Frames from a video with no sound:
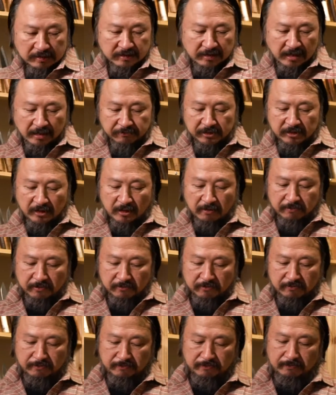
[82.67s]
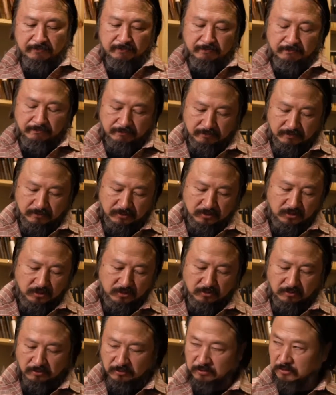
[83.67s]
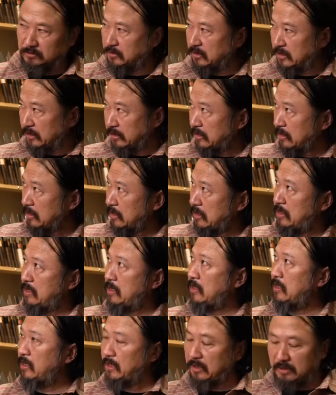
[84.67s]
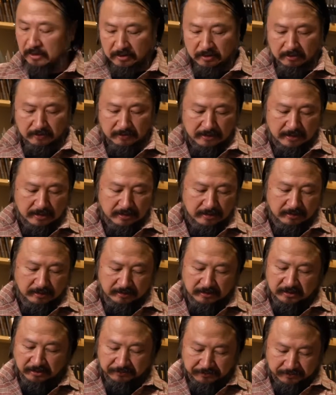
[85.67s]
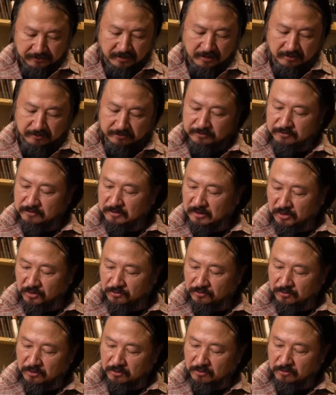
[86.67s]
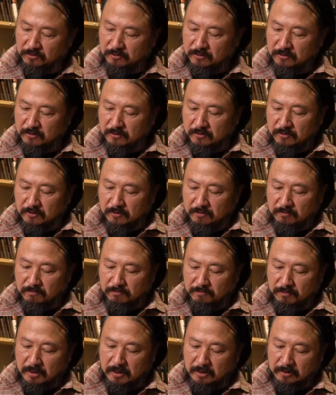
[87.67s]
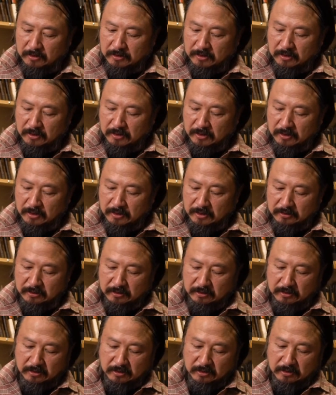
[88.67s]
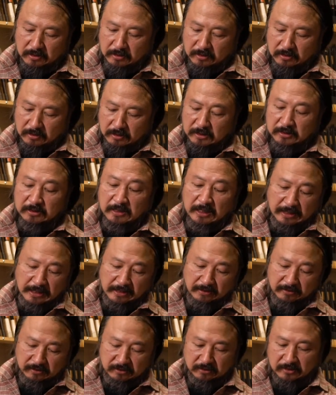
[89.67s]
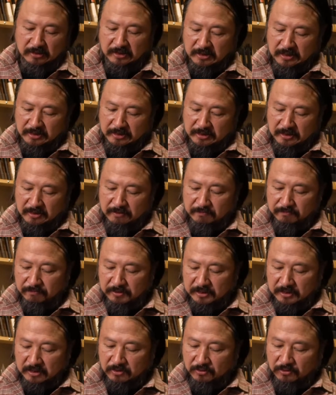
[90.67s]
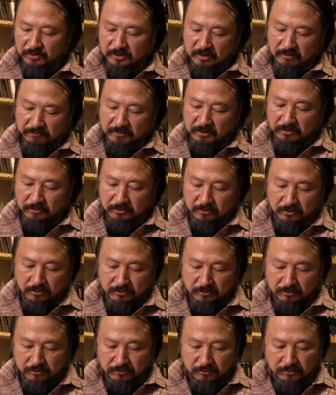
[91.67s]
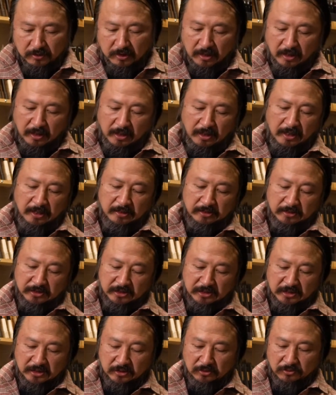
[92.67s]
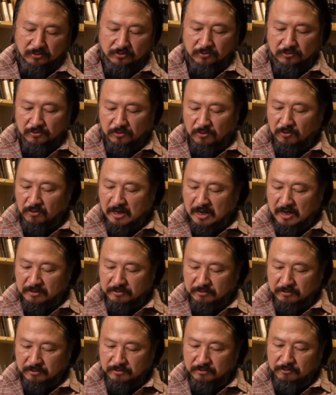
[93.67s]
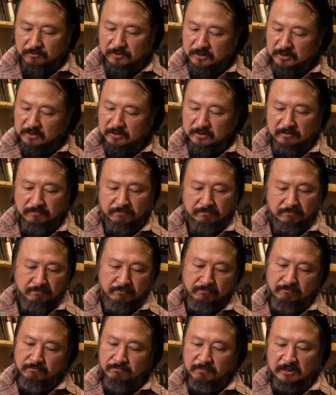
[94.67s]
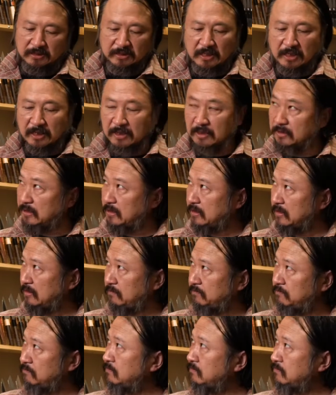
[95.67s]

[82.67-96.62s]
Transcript: same shape of like a chef knife, the gyuto, but this again 3 layer, but the core in the middle called SG2 or R2, which is much harder than